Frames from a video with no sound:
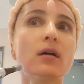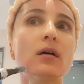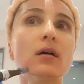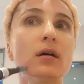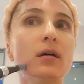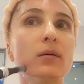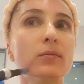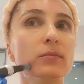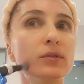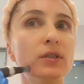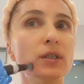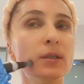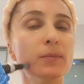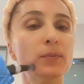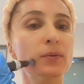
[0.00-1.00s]

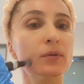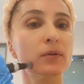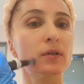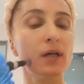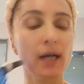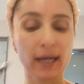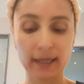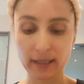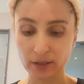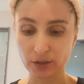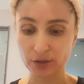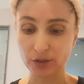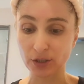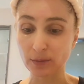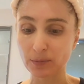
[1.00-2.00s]

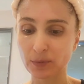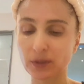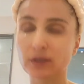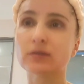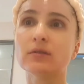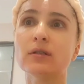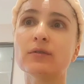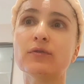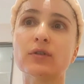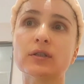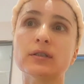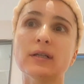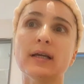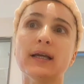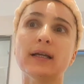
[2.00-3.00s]
higher deep in
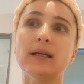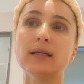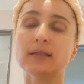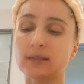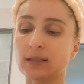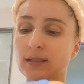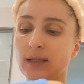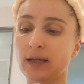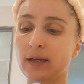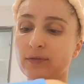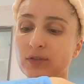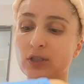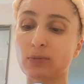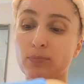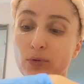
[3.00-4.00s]
different areas, and I
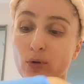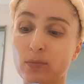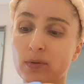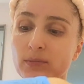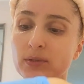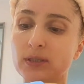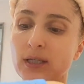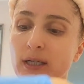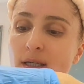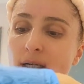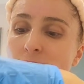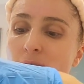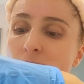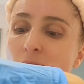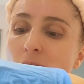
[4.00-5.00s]
have some problems
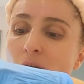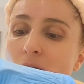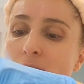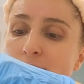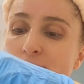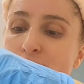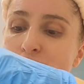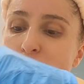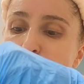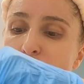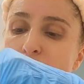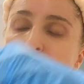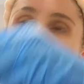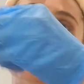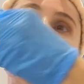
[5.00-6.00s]
area, I just
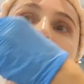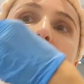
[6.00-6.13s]
put